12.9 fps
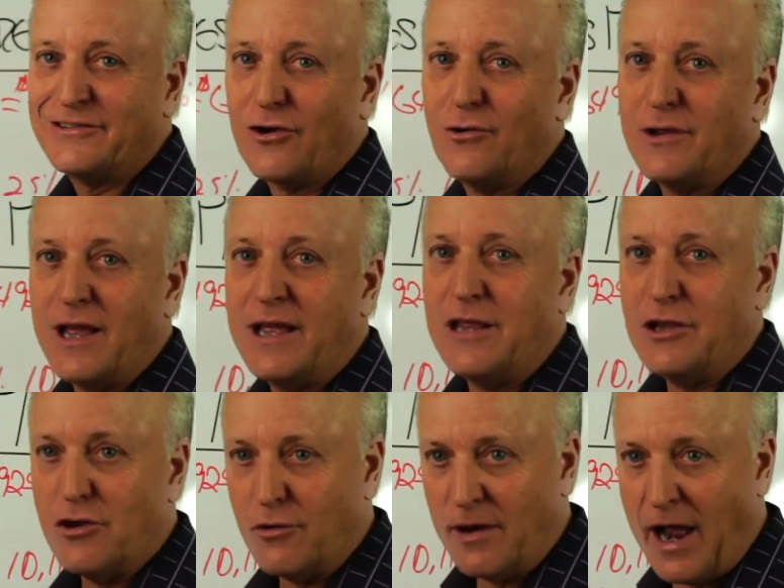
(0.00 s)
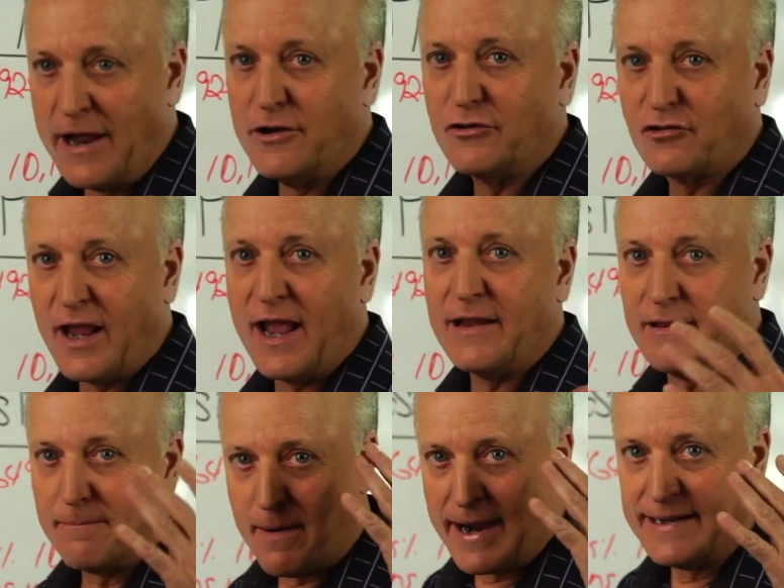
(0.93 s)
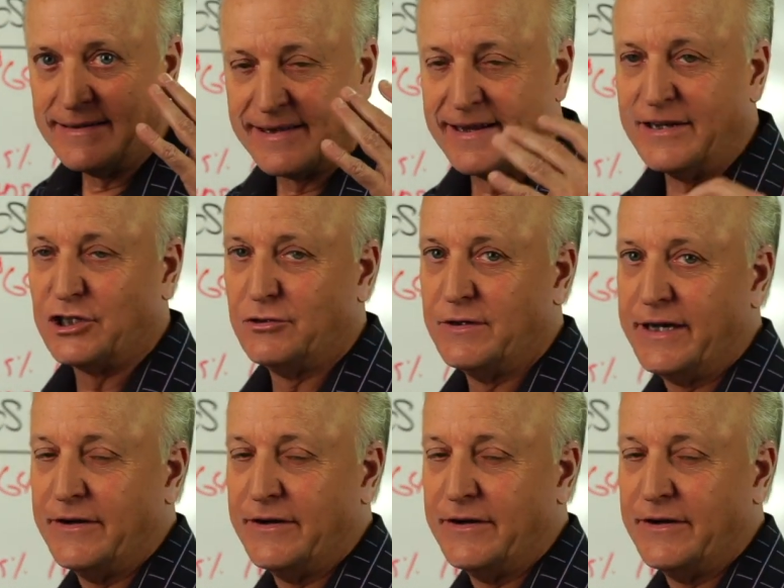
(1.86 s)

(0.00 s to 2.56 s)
So you understand the mindset issue